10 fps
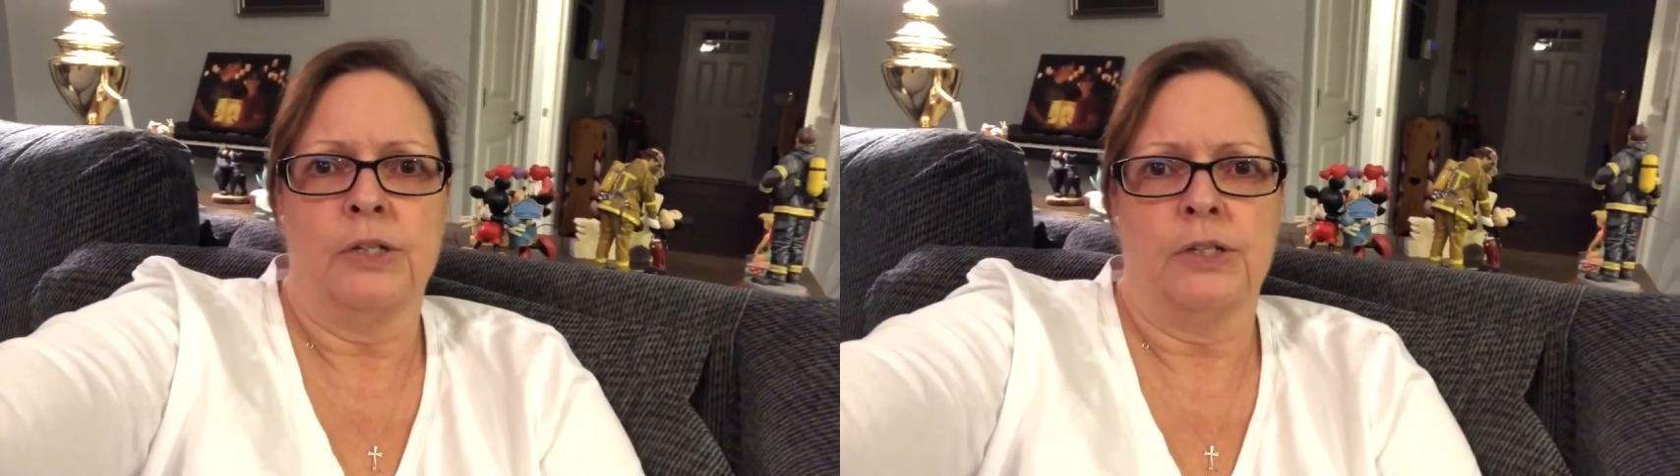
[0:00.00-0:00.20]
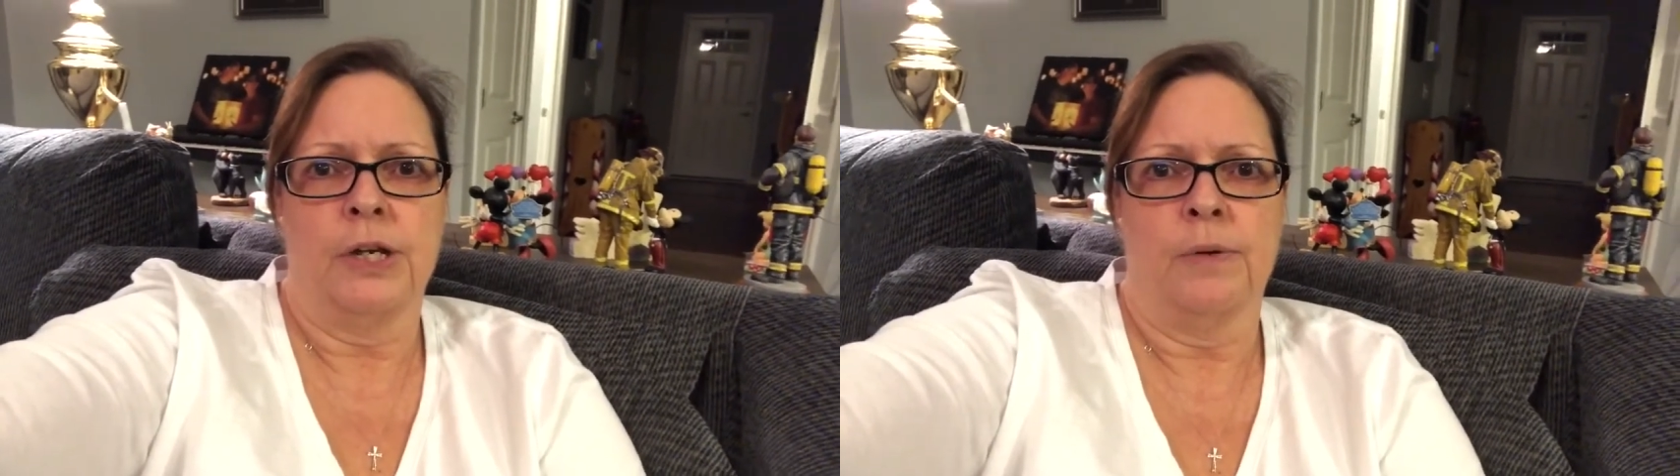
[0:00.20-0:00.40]

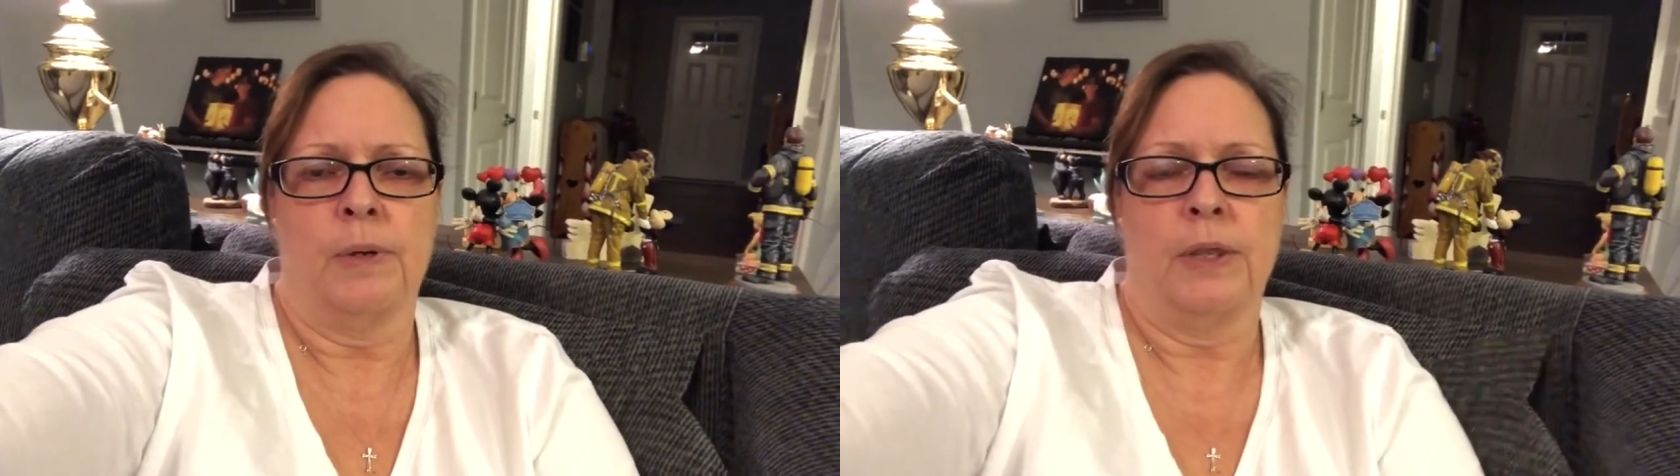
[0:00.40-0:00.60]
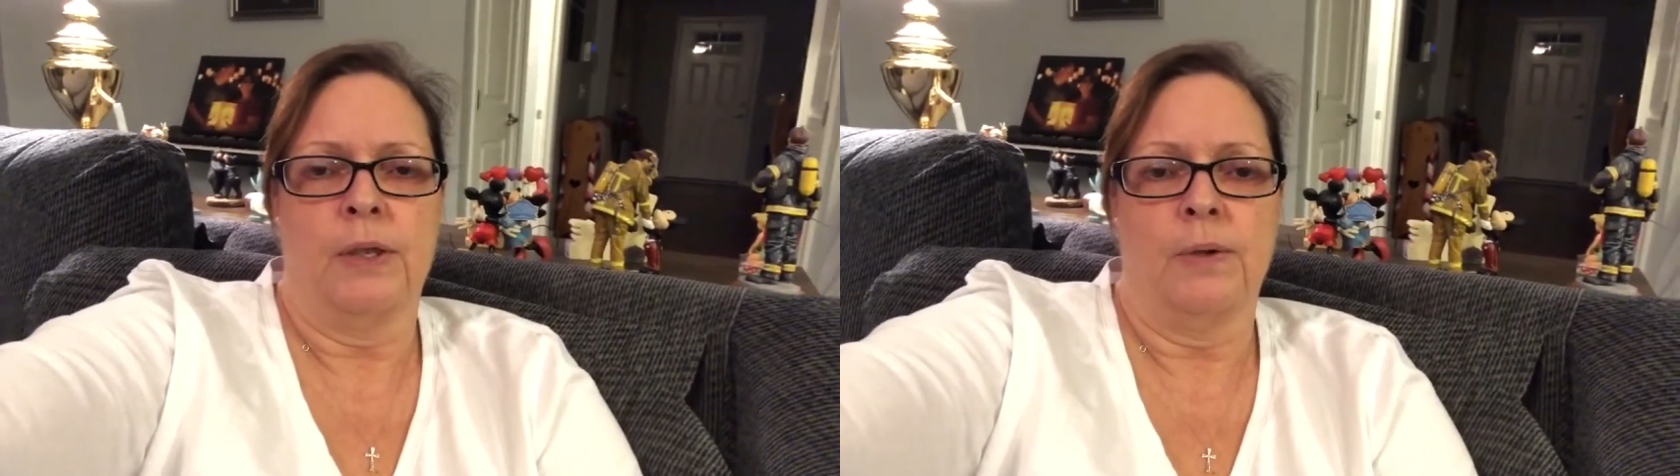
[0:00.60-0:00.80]
share
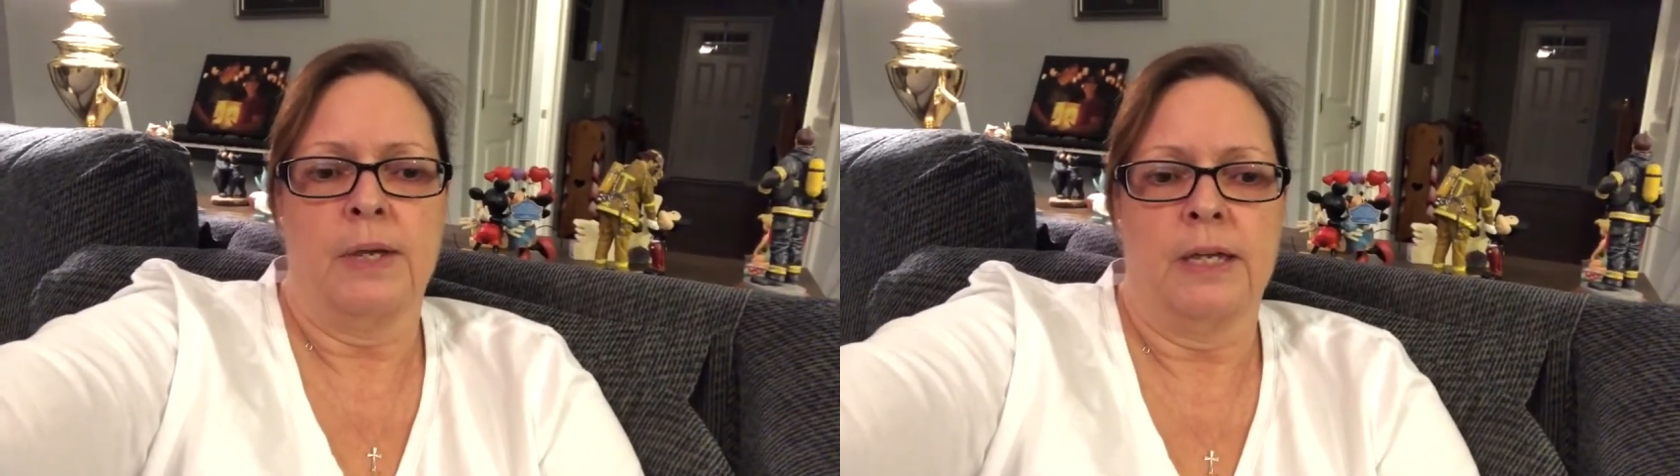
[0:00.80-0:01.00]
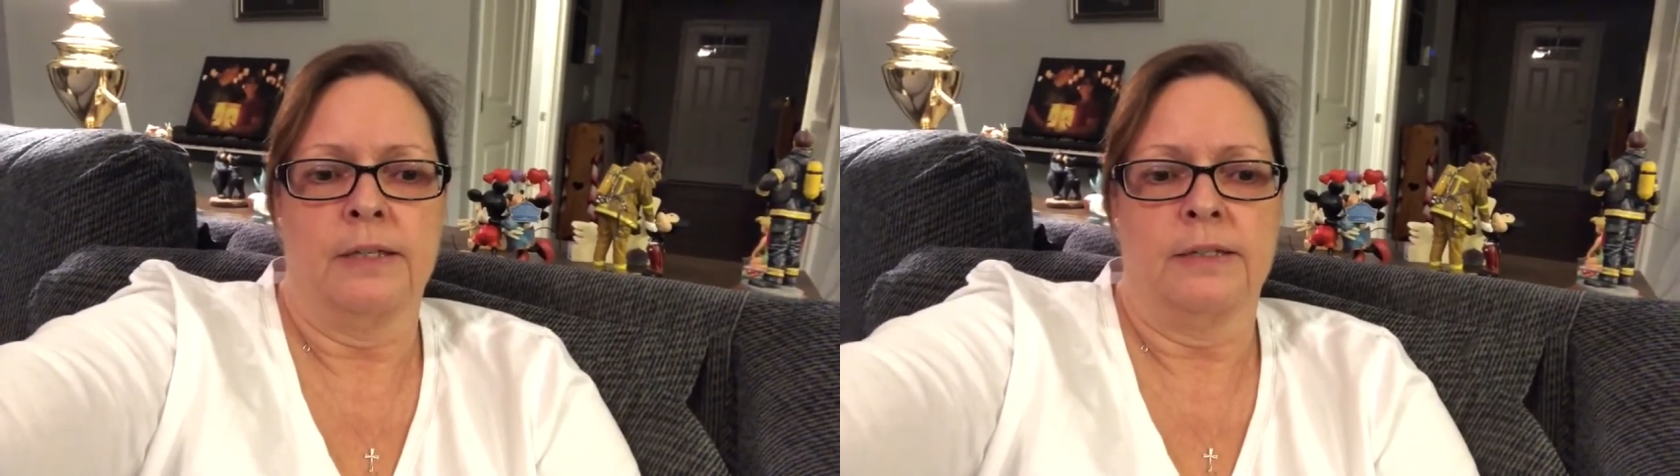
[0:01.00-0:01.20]
with you
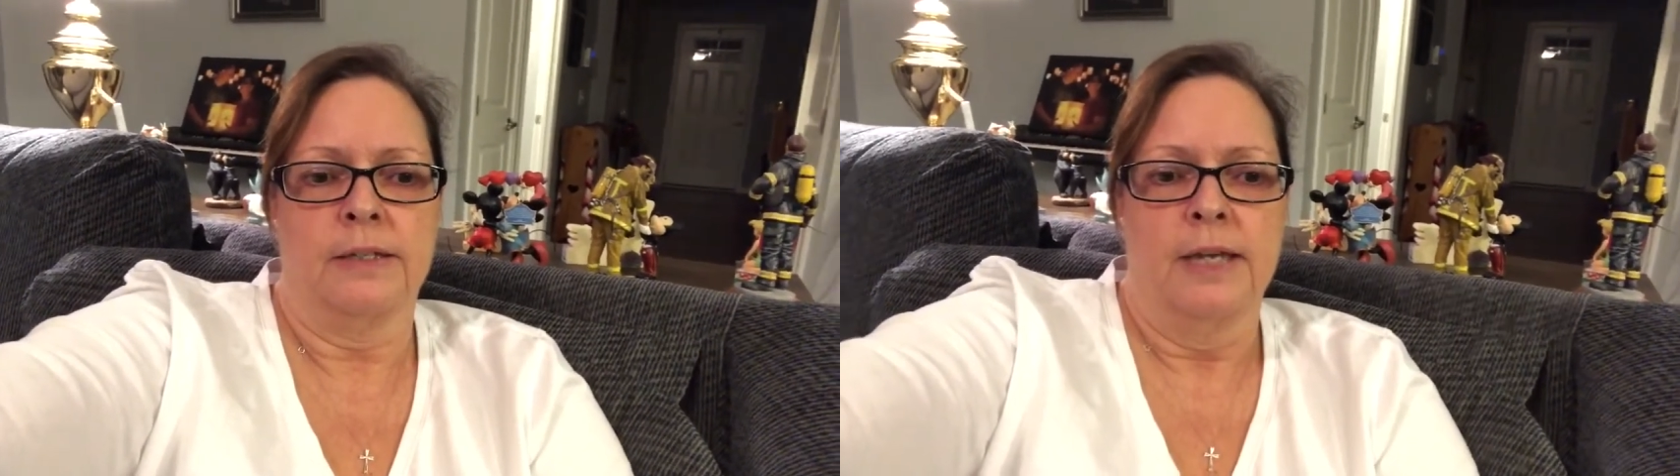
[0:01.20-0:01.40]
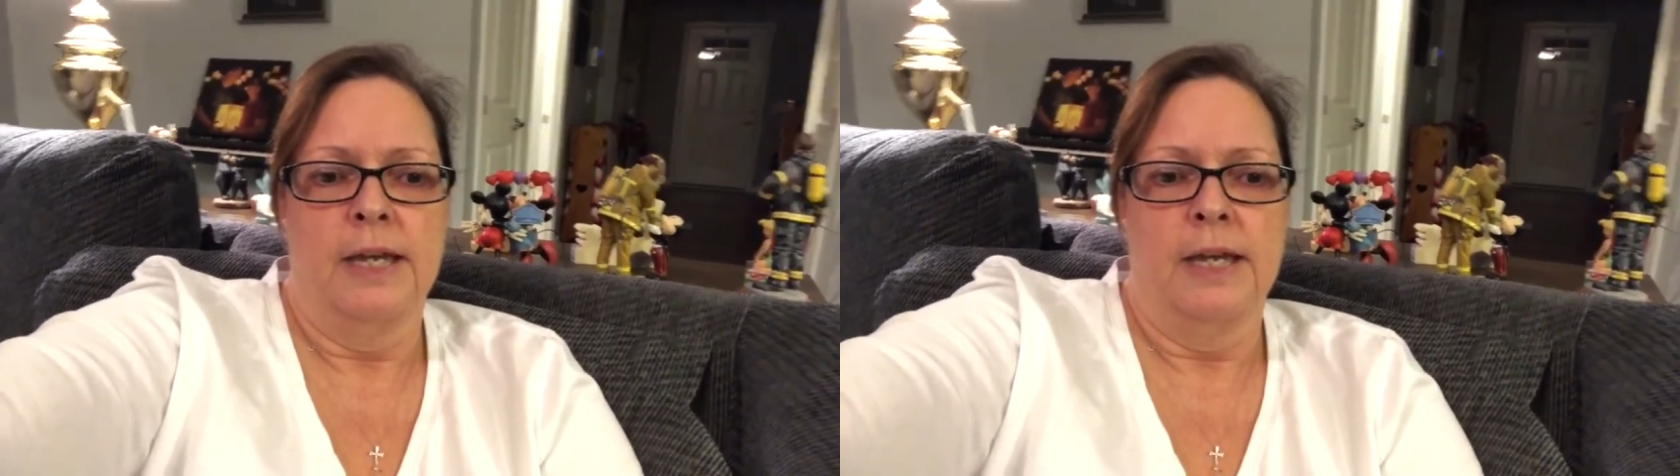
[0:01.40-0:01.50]
is,